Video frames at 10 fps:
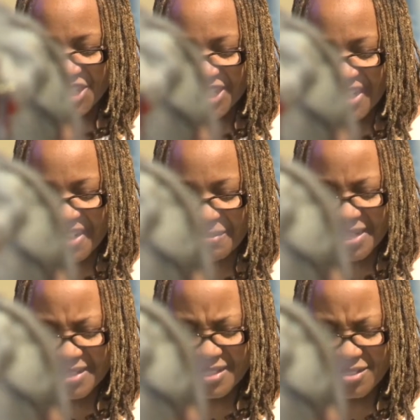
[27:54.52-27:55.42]
us shame
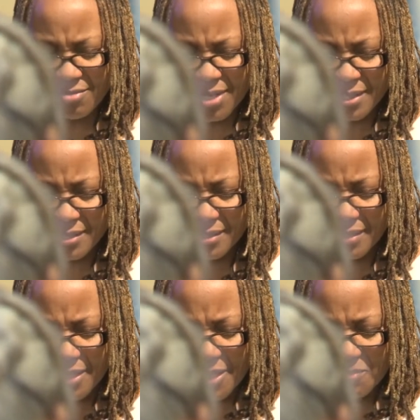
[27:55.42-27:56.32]
and
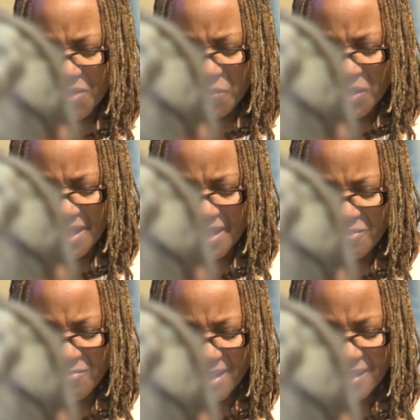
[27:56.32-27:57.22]
disgrace. But we
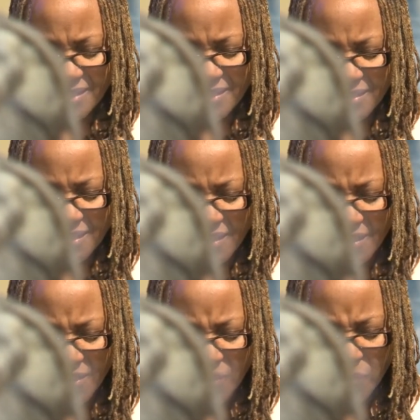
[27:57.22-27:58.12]
can rest in the
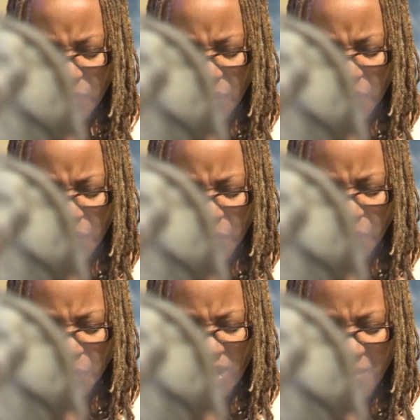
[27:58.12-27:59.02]
God who, who,
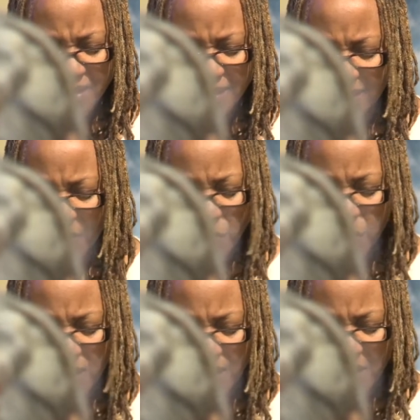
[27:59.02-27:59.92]
who promises that we
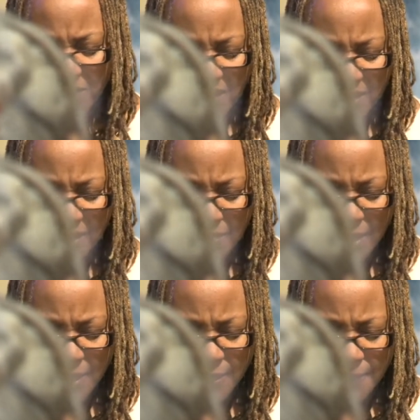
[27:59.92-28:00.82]
will not be
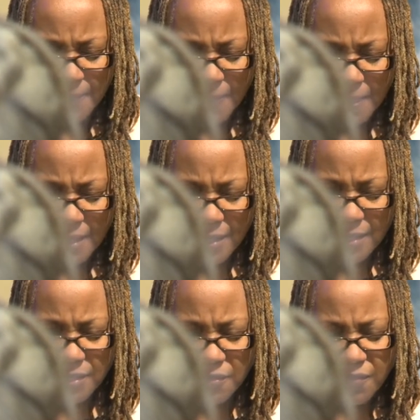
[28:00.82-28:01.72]
dismayed.
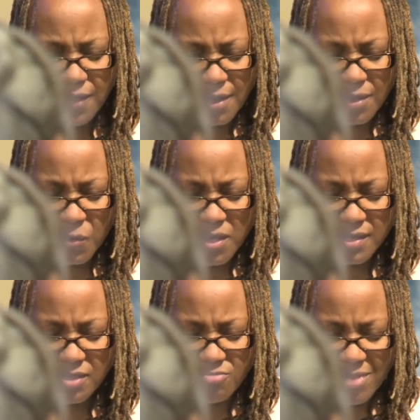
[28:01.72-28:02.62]
So, Father,
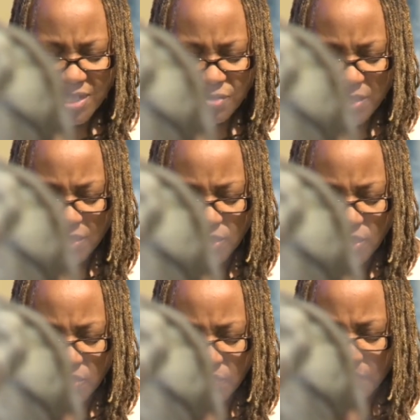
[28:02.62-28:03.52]
we're surrendering
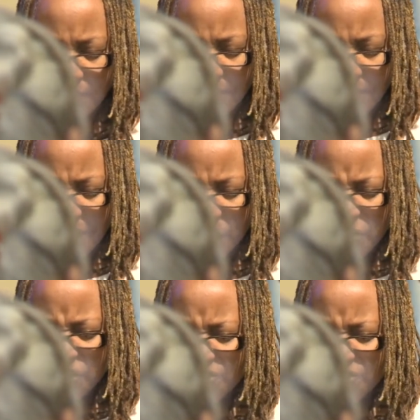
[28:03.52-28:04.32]
to you. And we're